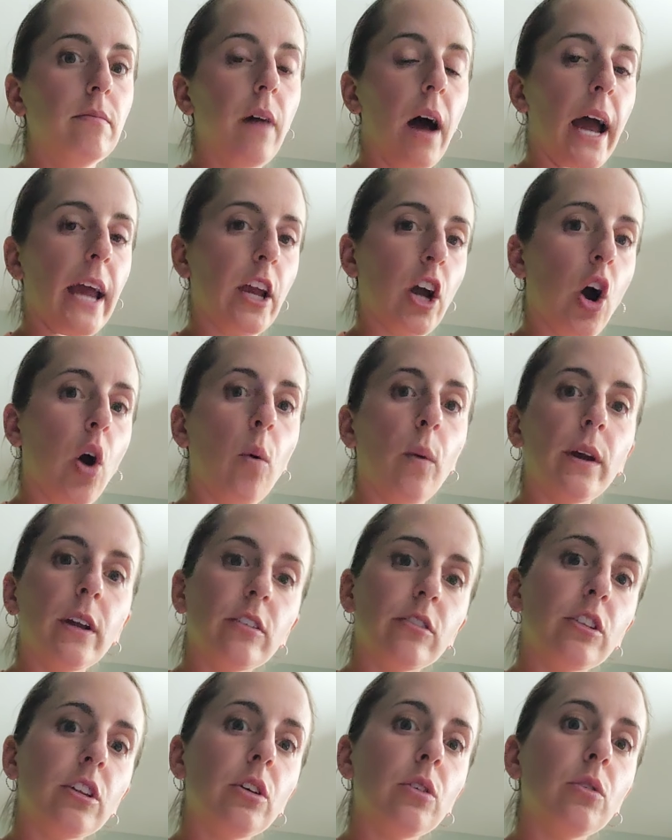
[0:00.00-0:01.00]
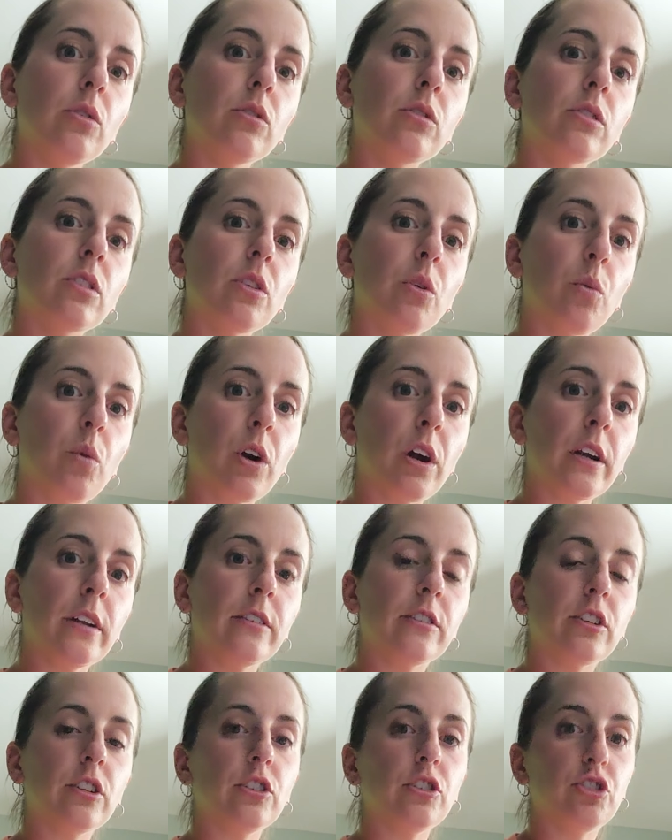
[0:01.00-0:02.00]
I always use the
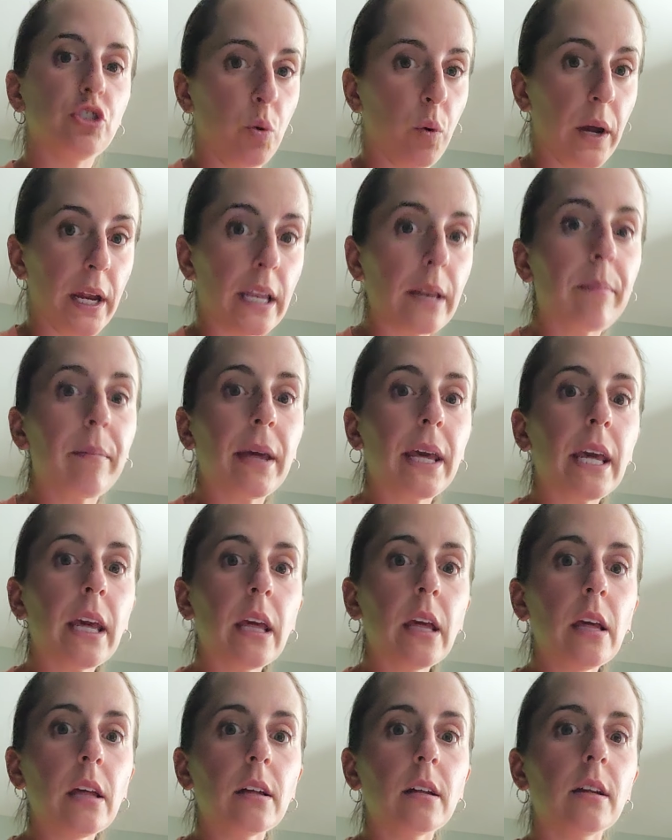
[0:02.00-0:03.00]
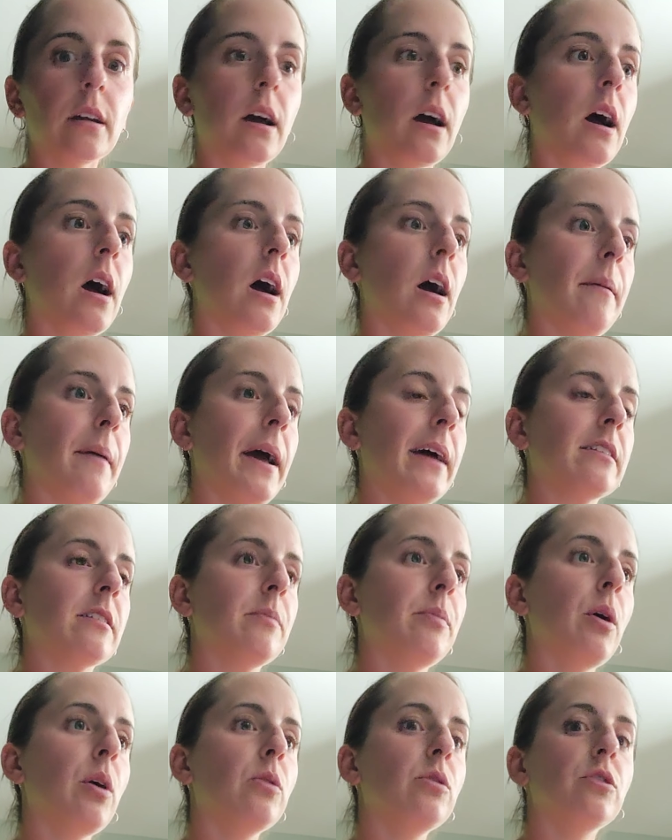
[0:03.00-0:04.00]
words join me, as
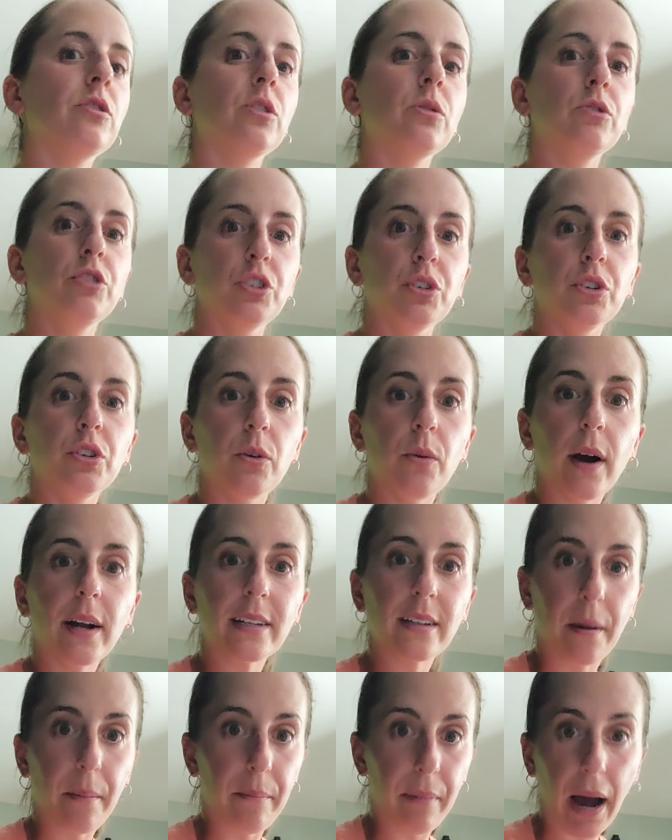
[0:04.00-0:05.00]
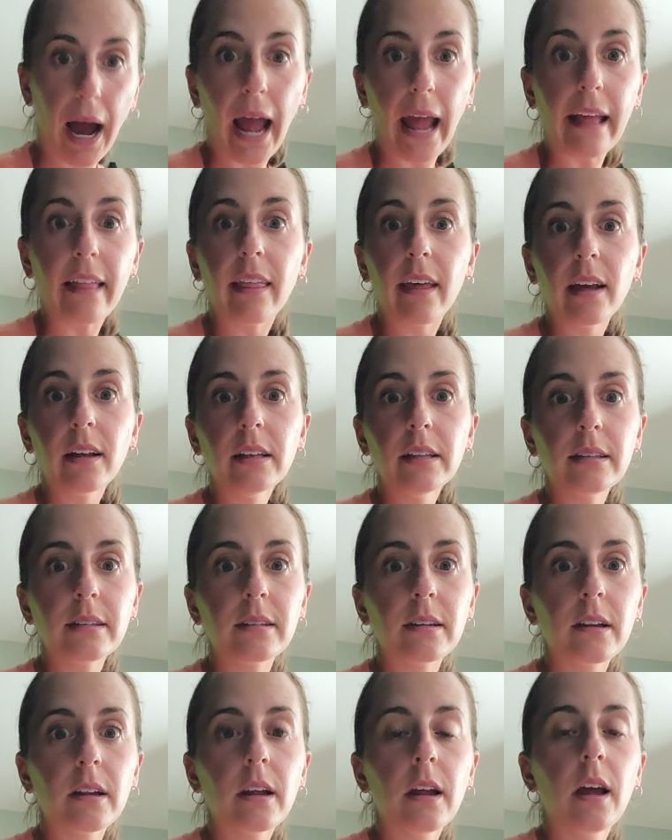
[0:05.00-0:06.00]
opposed to, do you want to buy this?